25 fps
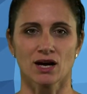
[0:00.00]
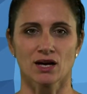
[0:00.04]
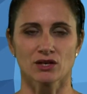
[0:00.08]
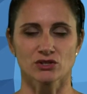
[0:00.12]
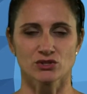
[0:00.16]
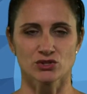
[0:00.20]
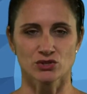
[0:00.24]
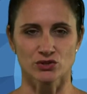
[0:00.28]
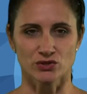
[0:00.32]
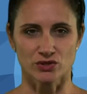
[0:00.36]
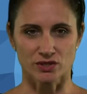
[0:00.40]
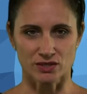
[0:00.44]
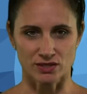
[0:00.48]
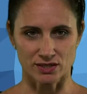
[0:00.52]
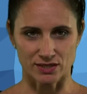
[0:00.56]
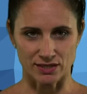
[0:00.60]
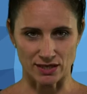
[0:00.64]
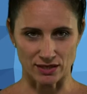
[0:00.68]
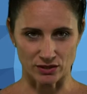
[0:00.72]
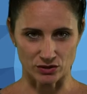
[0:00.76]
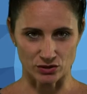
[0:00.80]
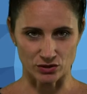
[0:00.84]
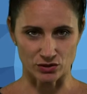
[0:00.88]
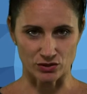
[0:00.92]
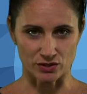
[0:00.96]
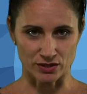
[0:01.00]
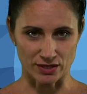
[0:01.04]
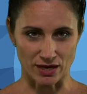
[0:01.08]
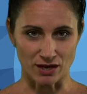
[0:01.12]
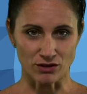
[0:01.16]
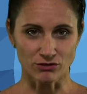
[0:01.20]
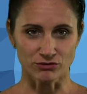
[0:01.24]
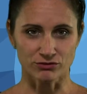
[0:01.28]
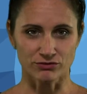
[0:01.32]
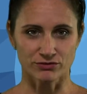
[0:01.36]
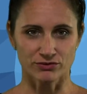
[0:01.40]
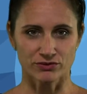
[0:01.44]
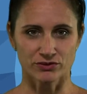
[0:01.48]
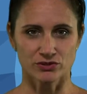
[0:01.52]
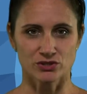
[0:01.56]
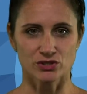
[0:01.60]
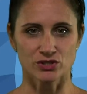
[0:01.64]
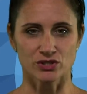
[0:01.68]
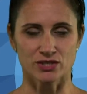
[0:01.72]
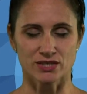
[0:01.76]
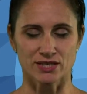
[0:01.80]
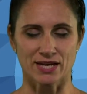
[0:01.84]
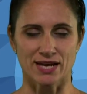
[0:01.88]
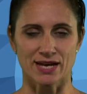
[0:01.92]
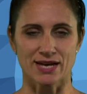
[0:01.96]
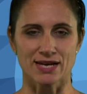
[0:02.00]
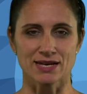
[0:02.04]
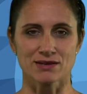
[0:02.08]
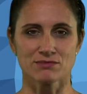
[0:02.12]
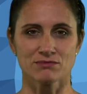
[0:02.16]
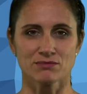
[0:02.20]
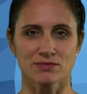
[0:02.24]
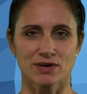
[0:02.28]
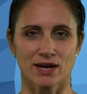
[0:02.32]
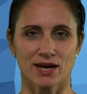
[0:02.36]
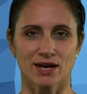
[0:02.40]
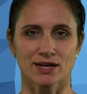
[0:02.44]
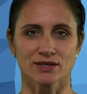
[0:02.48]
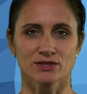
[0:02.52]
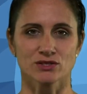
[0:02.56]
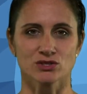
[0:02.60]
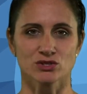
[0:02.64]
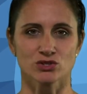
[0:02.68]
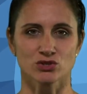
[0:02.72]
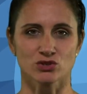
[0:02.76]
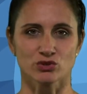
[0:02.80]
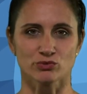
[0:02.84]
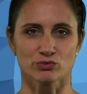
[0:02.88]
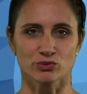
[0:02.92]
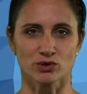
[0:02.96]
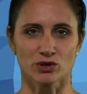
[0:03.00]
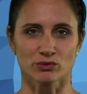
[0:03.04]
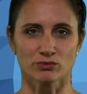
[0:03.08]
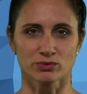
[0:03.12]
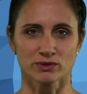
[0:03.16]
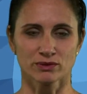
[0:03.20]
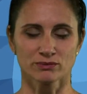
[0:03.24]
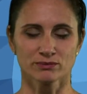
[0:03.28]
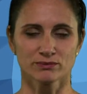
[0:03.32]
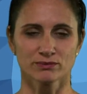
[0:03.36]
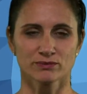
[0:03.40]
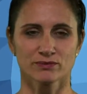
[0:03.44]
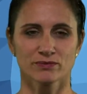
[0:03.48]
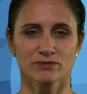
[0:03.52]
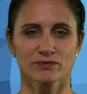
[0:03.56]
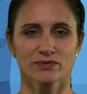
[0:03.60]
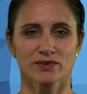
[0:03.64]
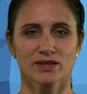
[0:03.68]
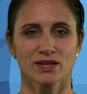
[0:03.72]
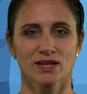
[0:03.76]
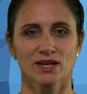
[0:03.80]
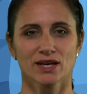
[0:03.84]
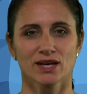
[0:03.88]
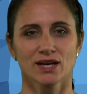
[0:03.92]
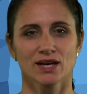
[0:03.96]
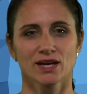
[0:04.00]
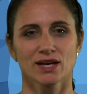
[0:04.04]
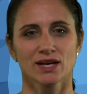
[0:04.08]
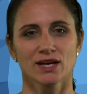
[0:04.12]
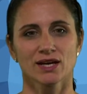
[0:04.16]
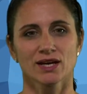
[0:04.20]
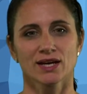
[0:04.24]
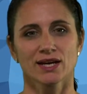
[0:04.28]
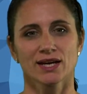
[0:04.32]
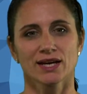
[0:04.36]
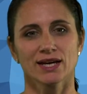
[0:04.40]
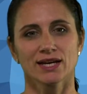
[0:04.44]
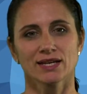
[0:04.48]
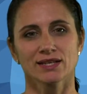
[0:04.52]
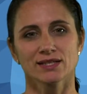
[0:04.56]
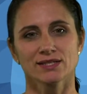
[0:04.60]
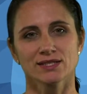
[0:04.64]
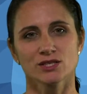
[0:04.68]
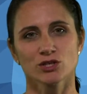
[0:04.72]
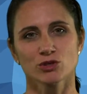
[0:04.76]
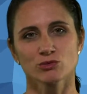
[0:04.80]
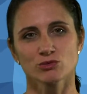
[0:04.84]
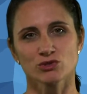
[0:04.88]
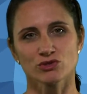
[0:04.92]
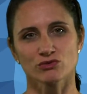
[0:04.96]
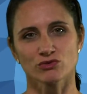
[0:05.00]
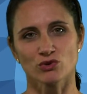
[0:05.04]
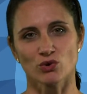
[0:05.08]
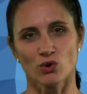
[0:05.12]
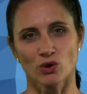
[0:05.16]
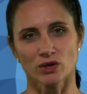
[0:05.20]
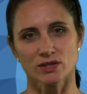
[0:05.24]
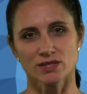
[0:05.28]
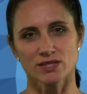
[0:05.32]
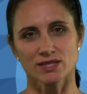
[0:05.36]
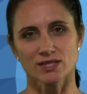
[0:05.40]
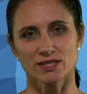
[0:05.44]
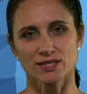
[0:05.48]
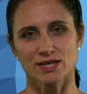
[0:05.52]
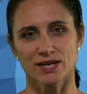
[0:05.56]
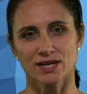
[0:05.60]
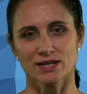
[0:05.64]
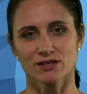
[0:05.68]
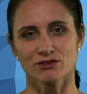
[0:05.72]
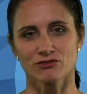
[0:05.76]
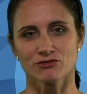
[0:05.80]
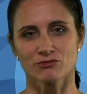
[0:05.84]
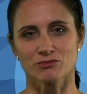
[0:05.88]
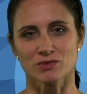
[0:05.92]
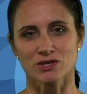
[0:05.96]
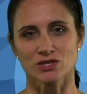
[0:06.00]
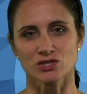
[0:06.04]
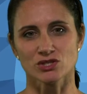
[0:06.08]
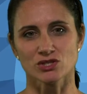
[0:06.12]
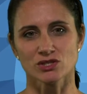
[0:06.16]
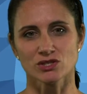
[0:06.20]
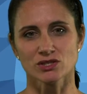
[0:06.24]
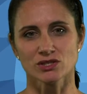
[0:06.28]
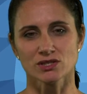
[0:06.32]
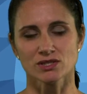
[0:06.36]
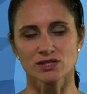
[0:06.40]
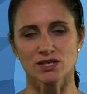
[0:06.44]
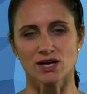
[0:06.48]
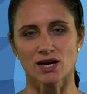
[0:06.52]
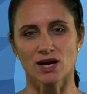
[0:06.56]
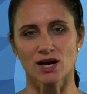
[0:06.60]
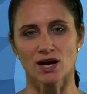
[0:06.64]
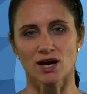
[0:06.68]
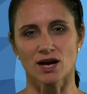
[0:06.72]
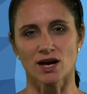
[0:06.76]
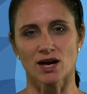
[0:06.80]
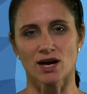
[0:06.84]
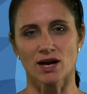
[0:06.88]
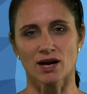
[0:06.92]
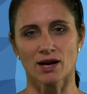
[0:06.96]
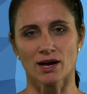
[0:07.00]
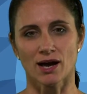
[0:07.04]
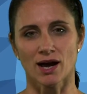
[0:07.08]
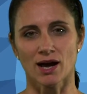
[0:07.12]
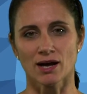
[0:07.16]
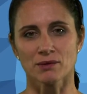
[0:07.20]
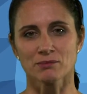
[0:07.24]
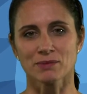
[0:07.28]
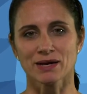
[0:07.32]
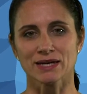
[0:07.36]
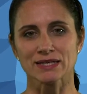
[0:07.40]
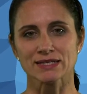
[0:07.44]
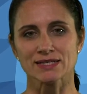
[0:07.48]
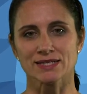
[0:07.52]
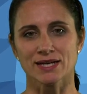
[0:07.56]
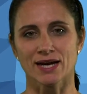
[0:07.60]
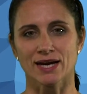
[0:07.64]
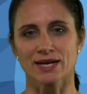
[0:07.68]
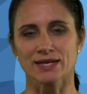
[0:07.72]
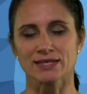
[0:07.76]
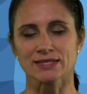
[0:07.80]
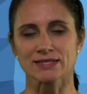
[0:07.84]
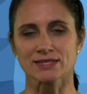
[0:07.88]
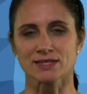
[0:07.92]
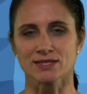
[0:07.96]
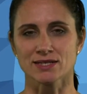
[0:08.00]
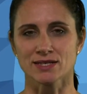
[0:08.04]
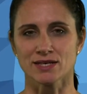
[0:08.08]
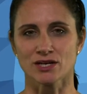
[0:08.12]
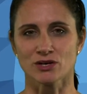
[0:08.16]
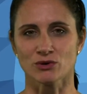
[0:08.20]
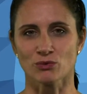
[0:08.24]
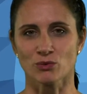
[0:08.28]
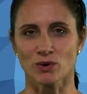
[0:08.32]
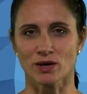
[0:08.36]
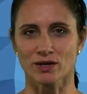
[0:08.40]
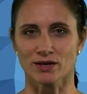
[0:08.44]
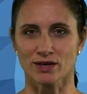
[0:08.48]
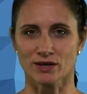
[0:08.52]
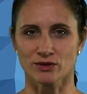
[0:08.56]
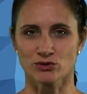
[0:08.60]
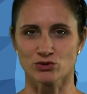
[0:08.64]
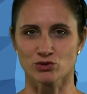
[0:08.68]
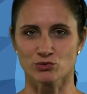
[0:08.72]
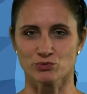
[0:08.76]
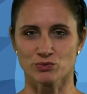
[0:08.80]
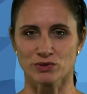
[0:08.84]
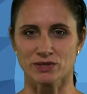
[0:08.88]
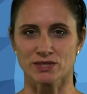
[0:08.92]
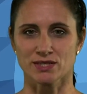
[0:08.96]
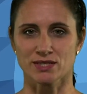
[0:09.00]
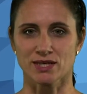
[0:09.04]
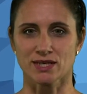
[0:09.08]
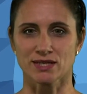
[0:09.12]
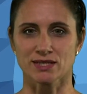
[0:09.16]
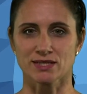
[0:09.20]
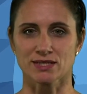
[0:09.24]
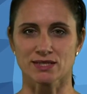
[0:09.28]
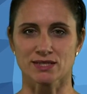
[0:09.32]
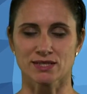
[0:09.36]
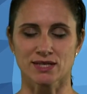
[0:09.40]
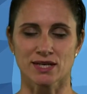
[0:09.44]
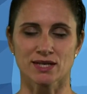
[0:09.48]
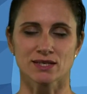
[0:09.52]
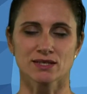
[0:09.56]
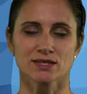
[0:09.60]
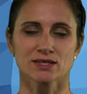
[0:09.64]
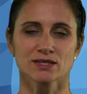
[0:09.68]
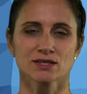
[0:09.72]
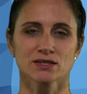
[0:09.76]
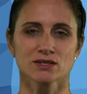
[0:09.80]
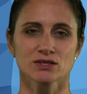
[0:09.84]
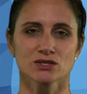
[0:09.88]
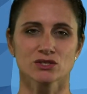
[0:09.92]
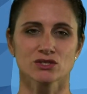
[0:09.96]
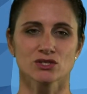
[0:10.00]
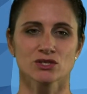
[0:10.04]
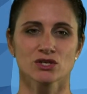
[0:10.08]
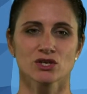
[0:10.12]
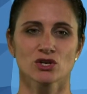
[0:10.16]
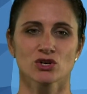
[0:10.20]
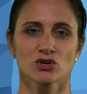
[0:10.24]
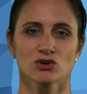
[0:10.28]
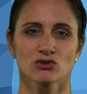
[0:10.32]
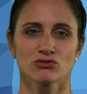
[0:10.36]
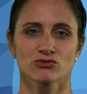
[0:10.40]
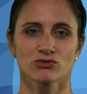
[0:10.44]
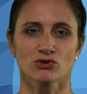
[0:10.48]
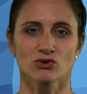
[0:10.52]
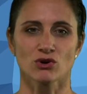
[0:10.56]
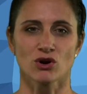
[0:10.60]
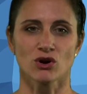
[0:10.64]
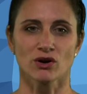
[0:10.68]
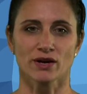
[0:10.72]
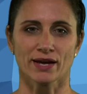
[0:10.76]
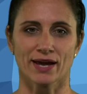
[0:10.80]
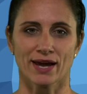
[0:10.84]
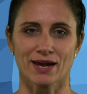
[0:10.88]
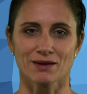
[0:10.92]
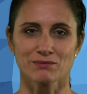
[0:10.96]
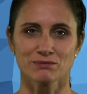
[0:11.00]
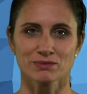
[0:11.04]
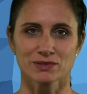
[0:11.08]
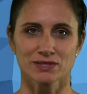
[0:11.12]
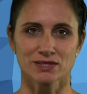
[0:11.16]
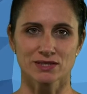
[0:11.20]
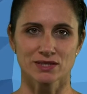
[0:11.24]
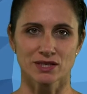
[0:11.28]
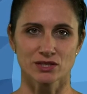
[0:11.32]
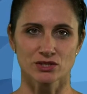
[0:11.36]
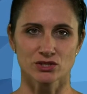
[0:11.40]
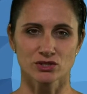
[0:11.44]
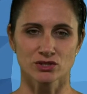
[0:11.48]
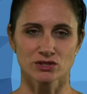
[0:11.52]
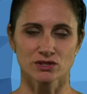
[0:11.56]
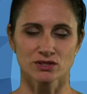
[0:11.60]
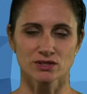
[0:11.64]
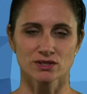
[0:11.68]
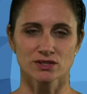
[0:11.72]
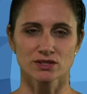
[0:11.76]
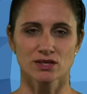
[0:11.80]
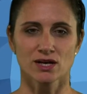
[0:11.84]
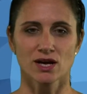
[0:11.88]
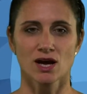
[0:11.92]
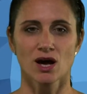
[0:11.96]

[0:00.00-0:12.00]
to self, to team and to the problem. In terms of quantitative measures, I maintained a near 100% attendance for on-campus sessions.